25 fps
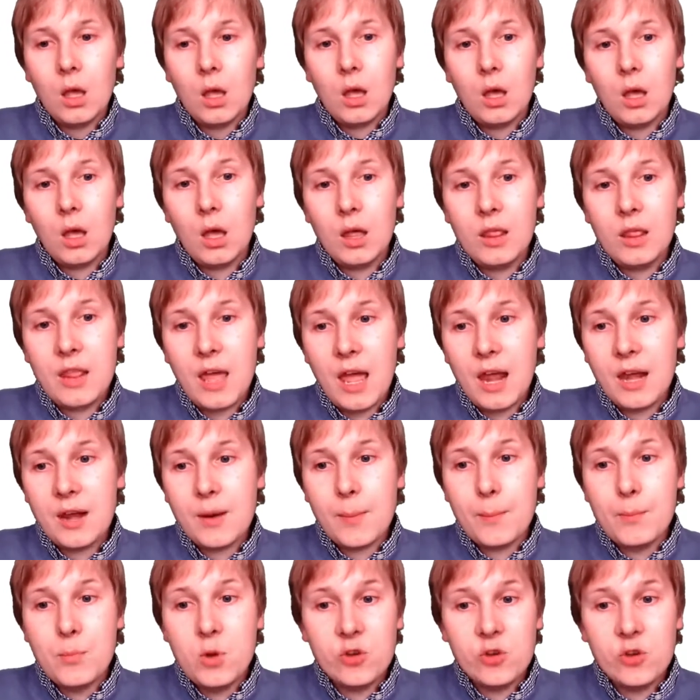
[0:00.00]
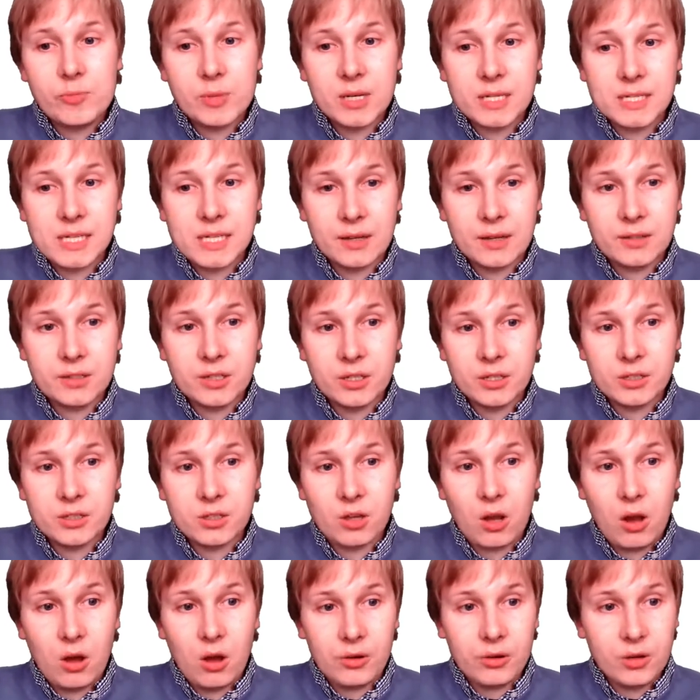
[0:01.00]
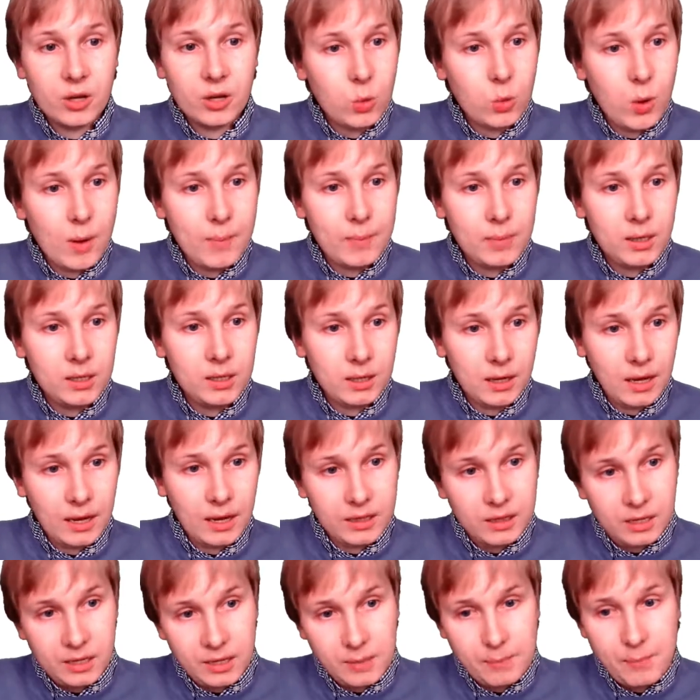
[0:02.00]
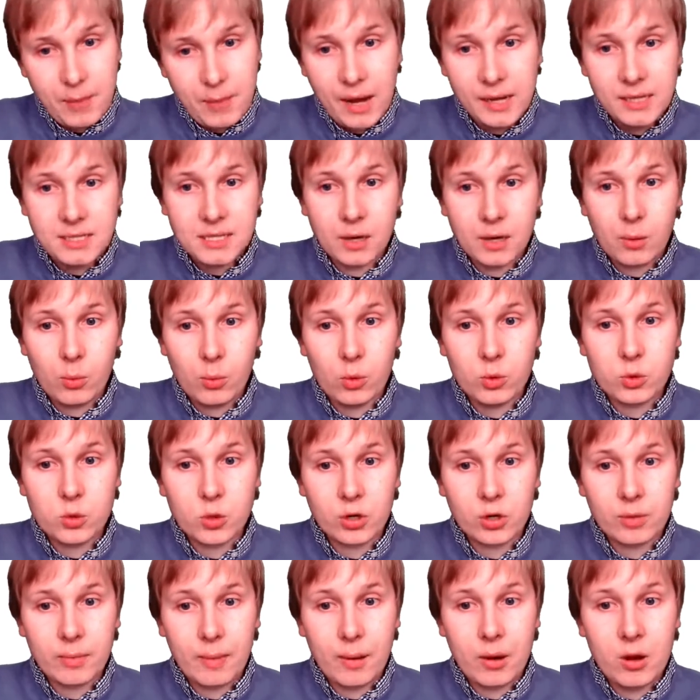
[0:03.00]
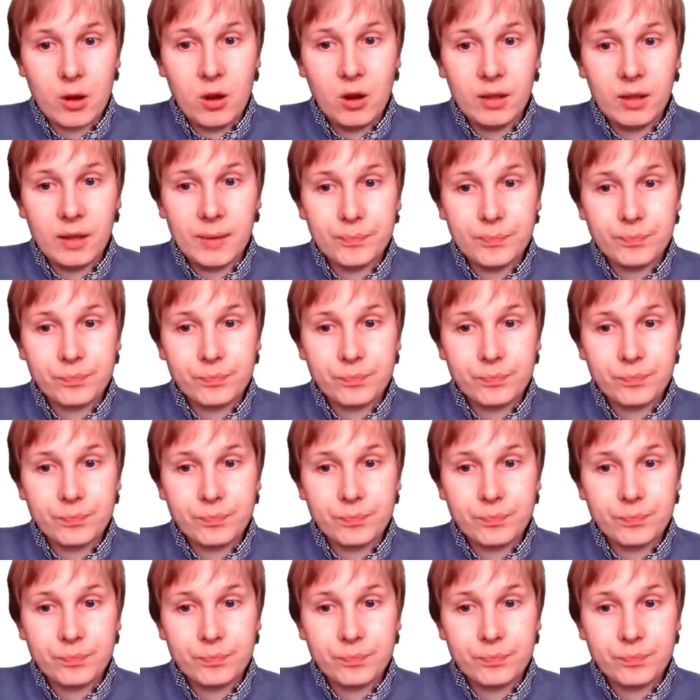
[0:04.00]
And then movement sensors on equipment like the painting we were talking about earlier.